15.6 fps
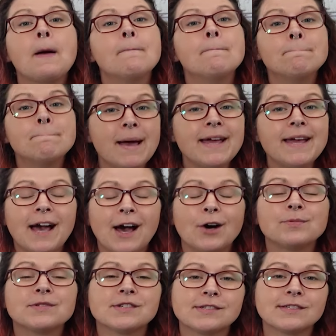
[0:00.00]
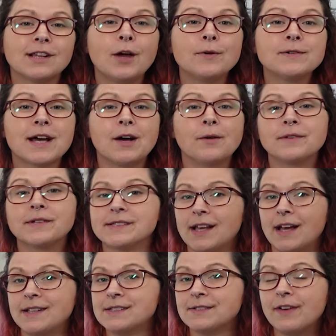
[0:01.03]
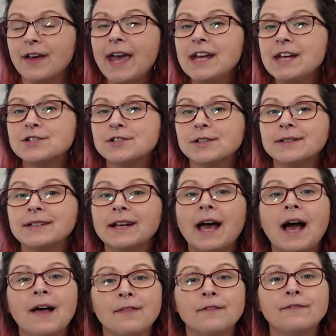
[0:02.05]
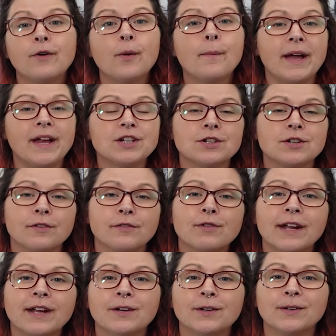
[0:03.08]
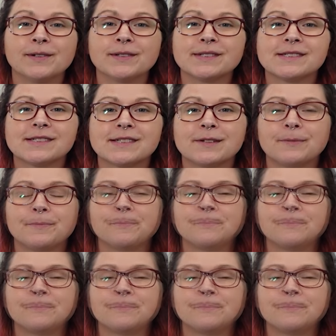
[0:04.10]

may help to slow down the signs of aging and the formation of wrinkles.